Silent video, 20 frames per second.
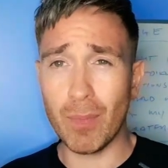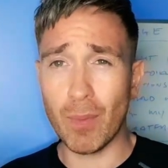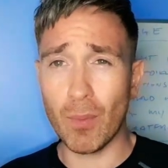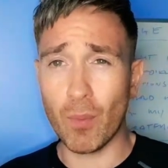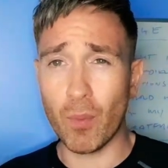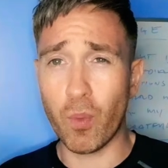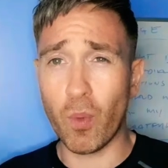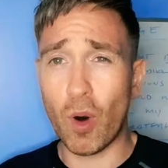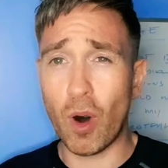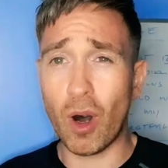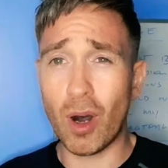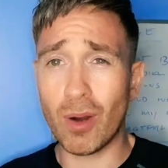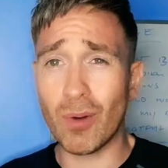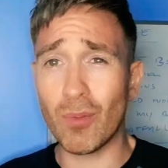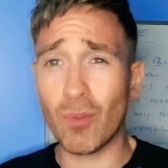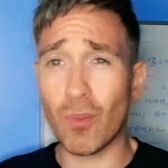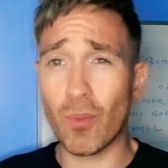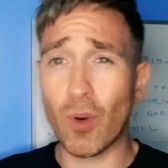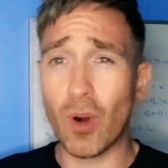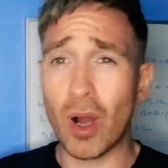what
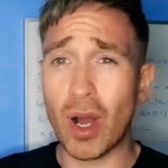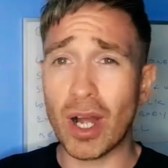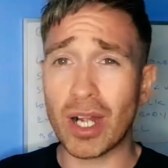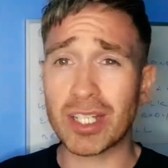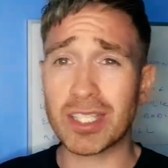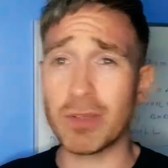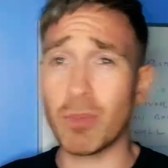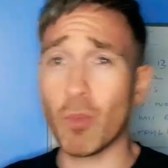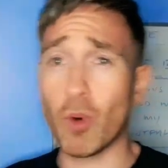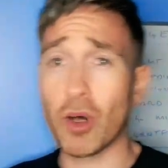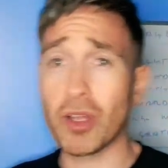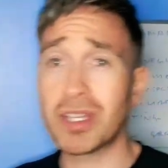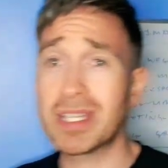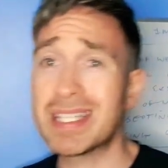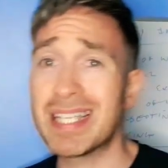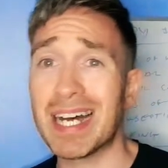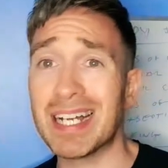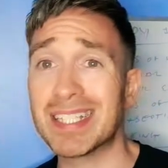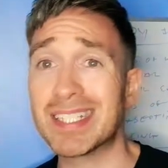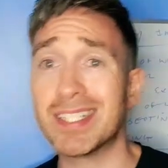works and what
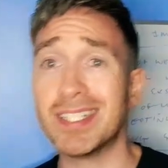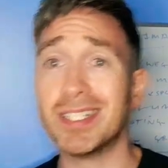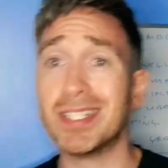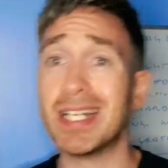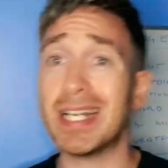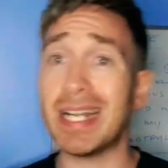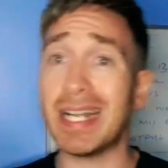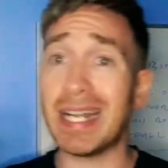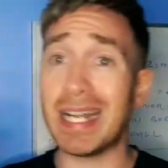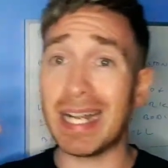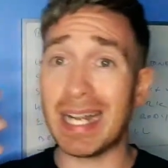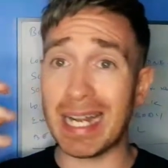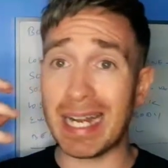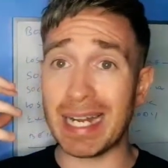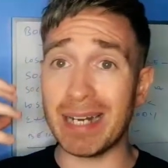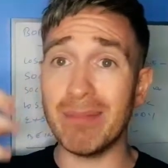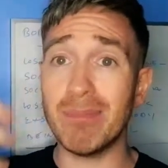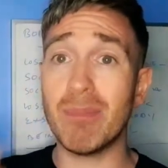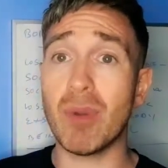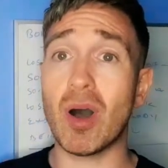doesn't
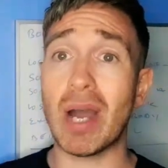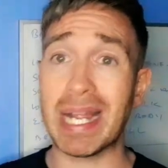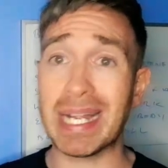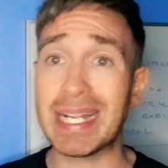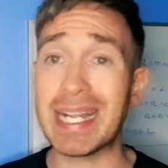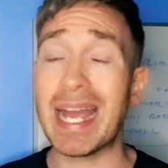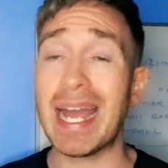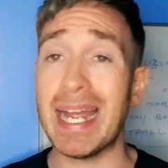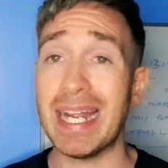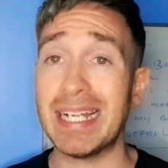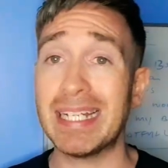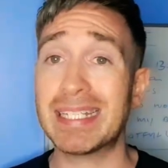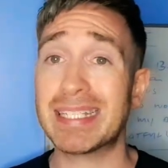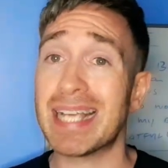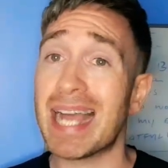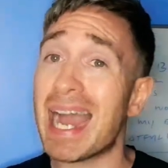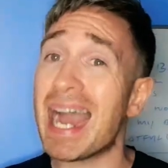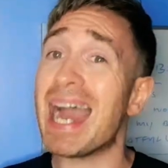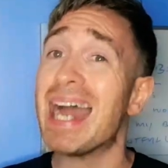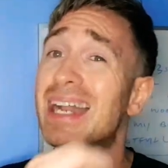in my case,
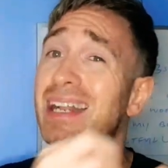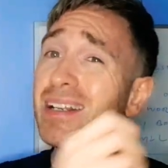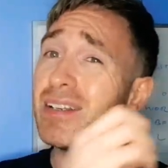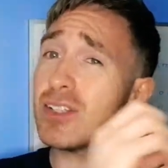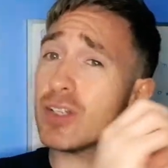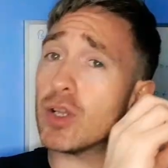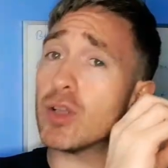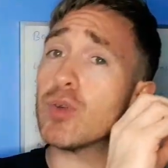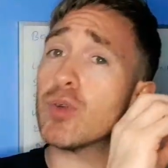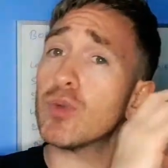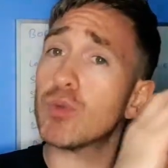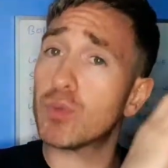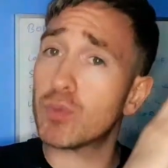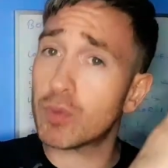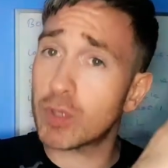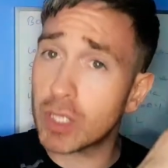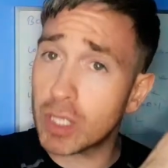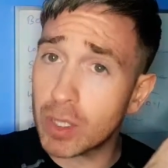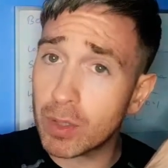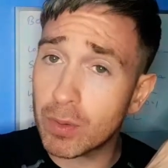and
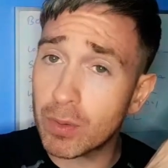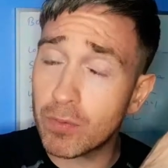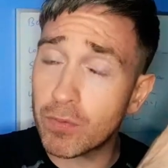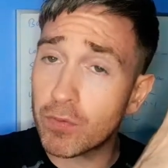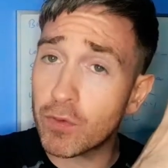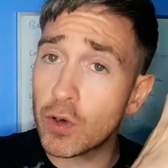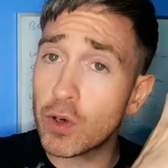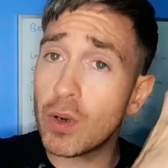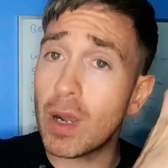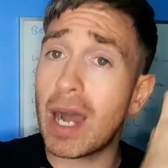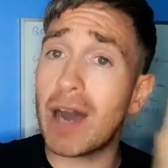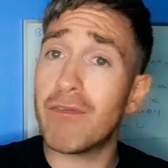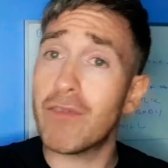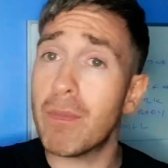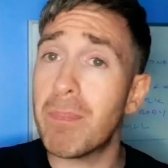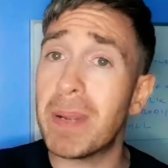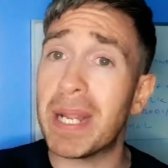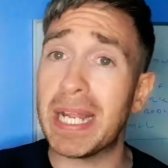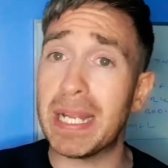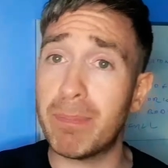through other
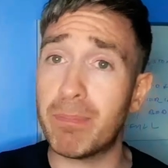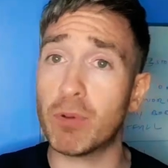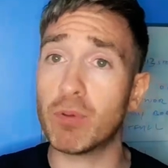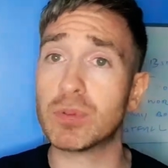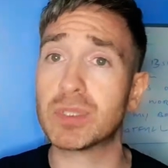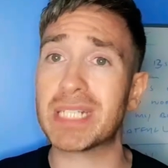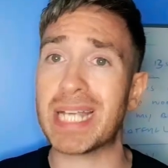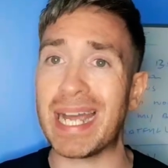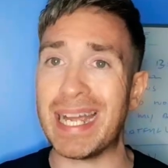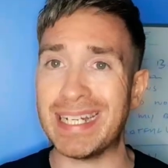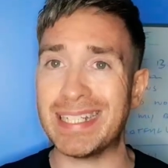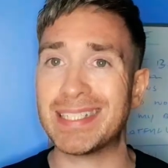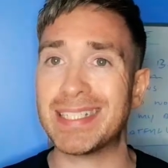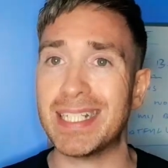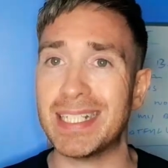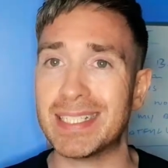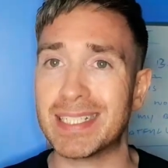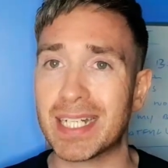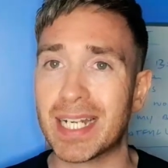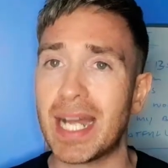people's
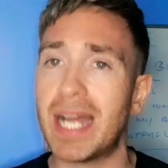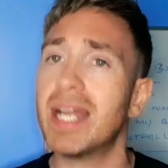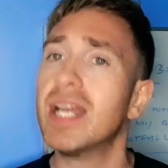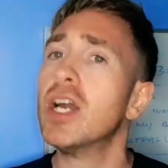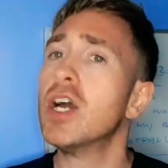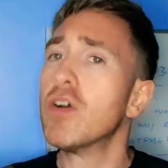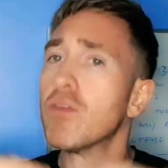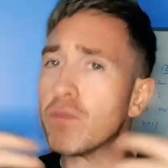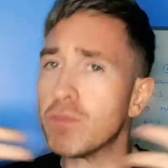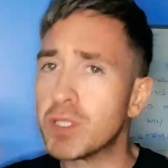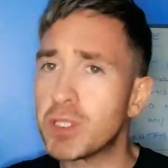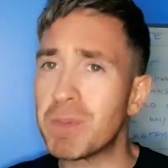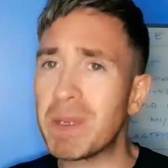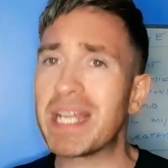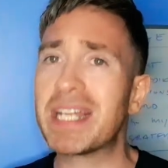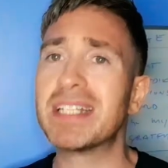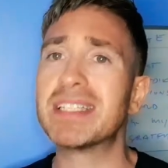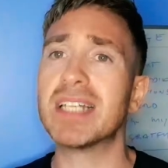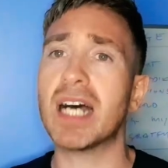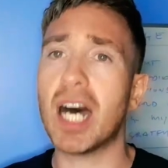cases, okay? From
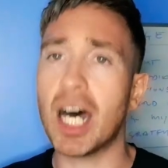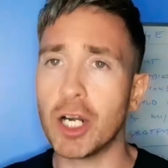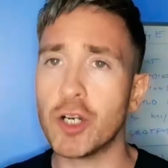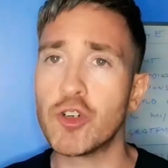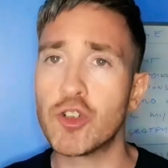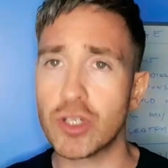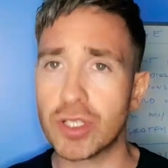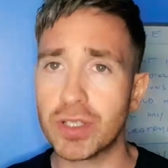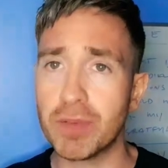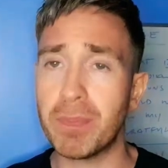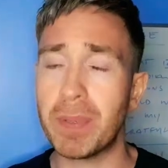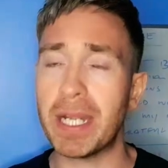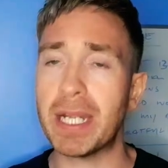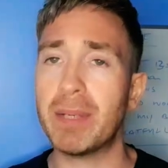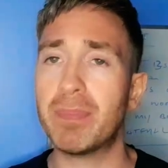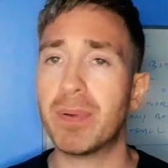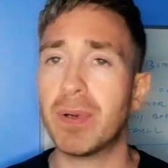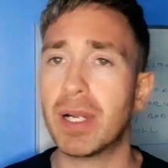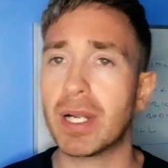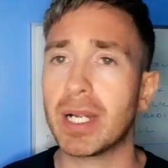speaking to hundreds of
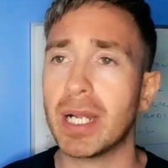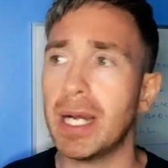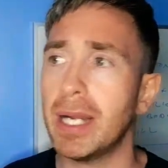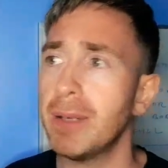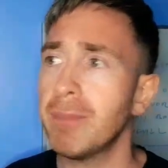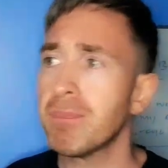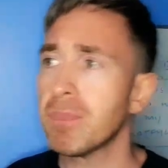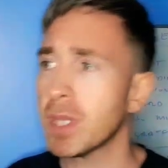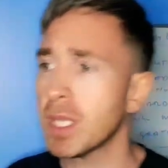people, okay?